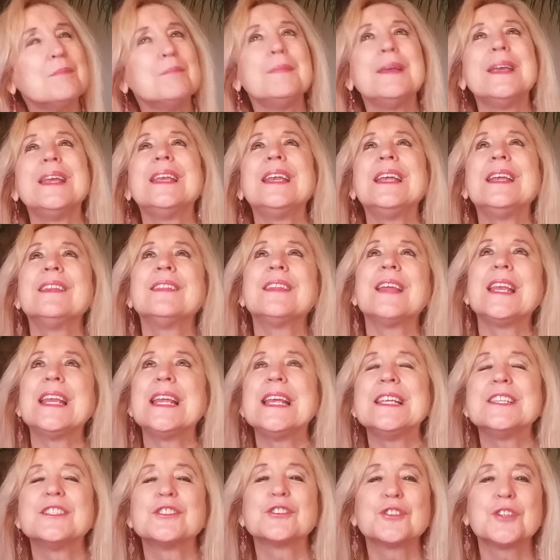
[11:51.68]
meaning that
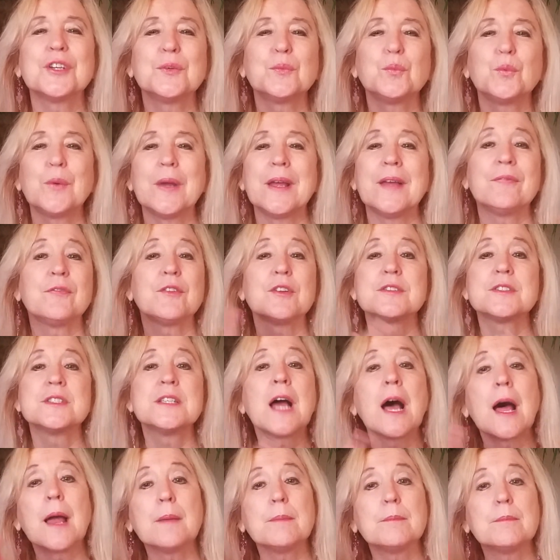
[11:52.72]
he's good if there's
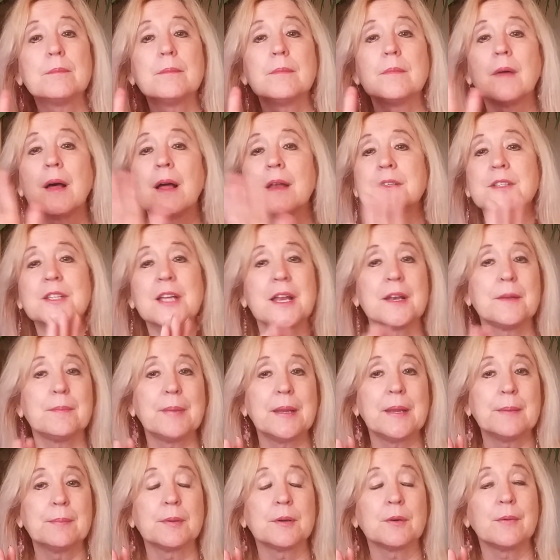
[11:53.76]
not a ton of
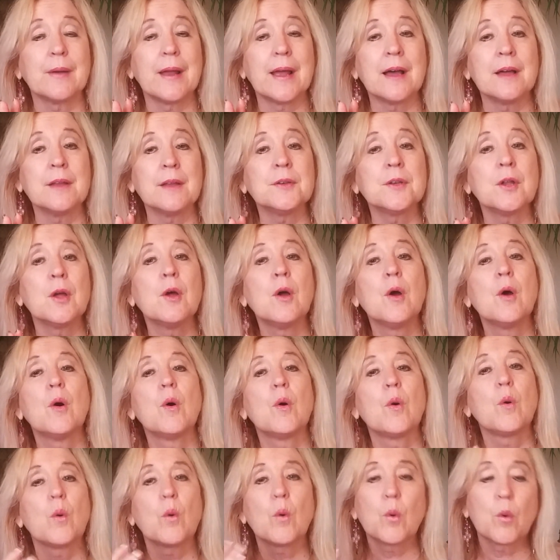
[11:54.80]
people around,
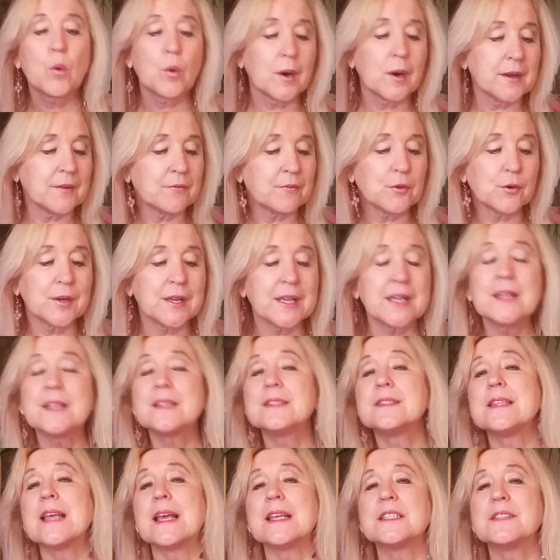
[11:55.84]
or if there
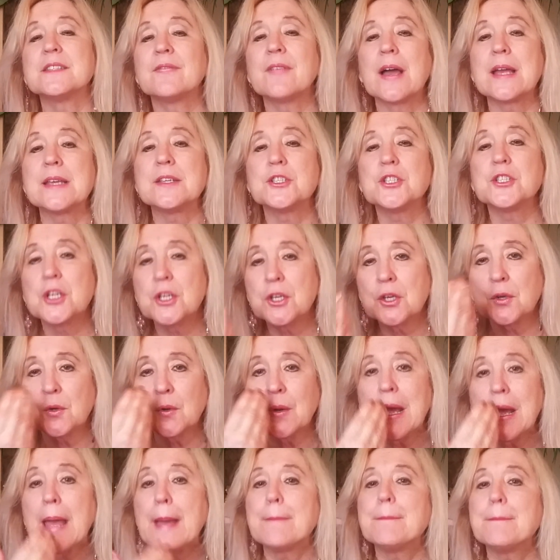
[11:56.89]
is, that's fine
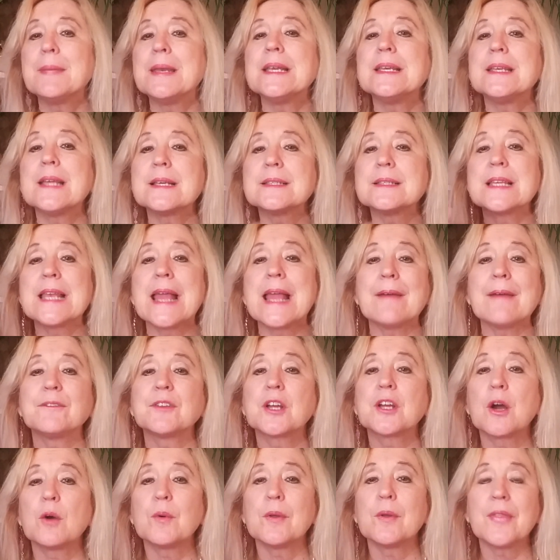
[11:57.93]
too, but he doesn't have
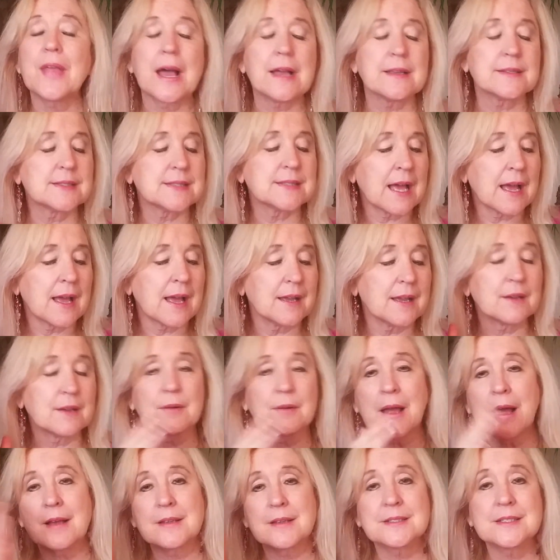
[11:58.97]
to go
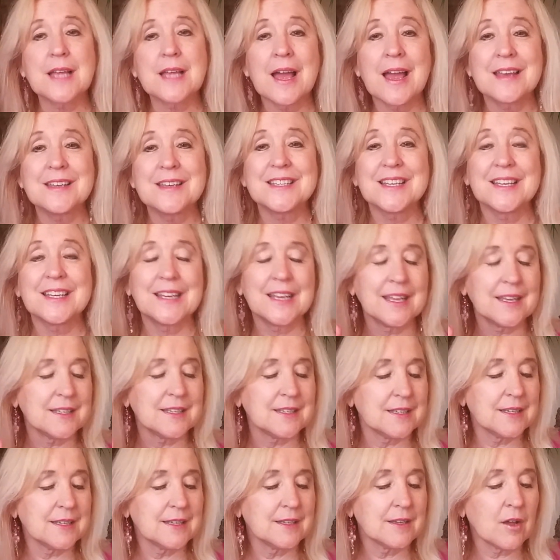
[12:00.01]
outside to
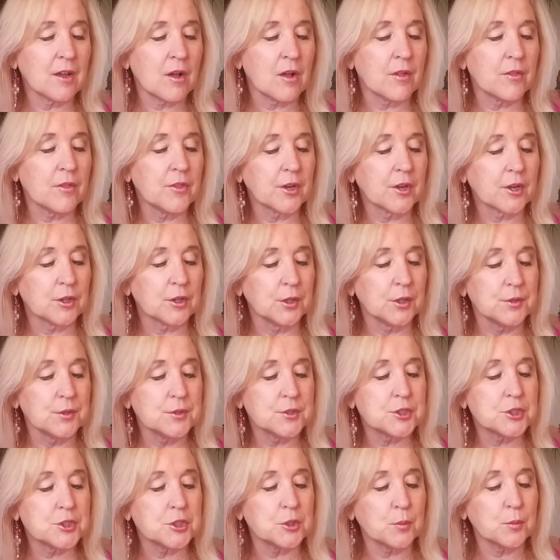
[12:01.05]
get all the
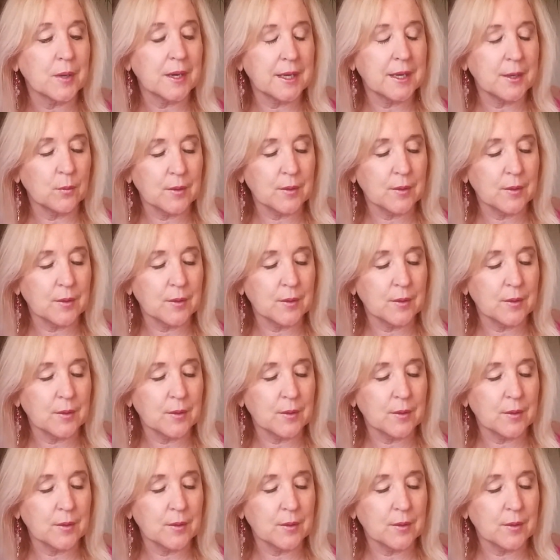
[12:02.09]
clues to what he